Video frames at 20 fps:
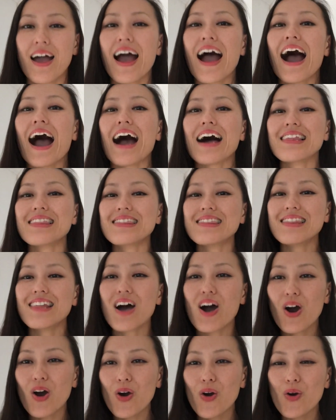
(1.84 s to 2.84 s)

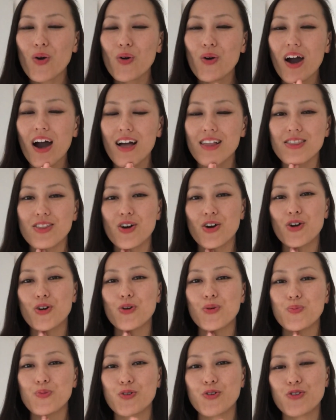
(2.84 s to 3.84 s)
Hello,
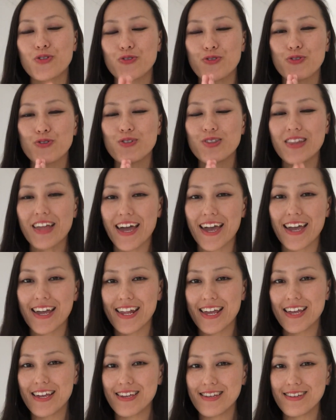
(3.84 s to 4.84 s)
beautiful
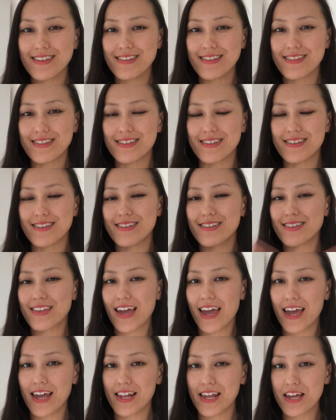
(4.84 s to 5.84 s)
ladies. This is
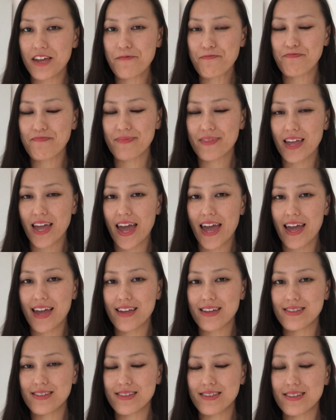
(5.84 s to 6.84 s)
Katie,
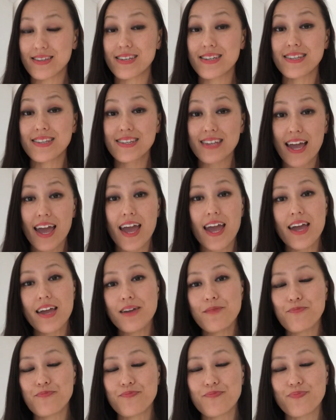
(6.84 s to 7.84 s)
and today
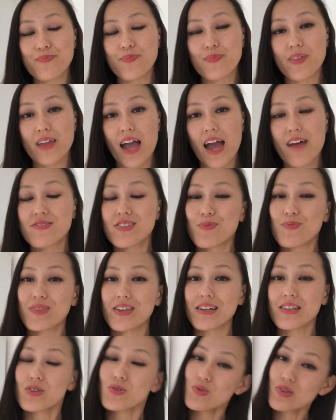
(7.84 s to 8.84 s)
I have something
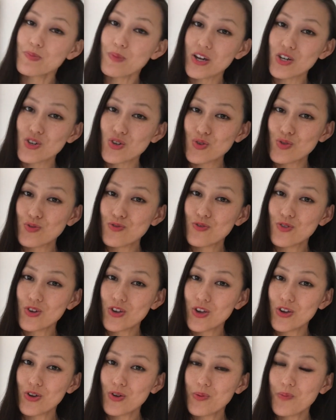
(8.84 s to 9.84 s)
a little special for
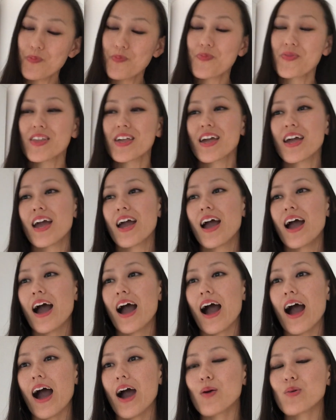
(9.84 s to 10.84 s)
you.
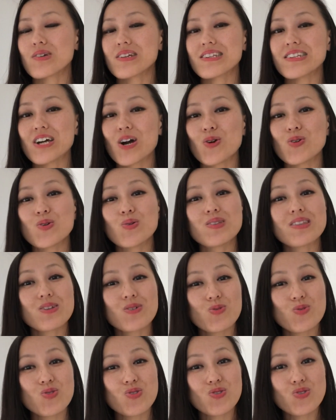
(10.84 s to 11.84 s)
I want to tell you a
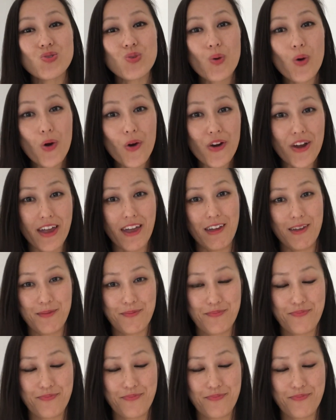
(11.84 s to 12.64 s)
little story.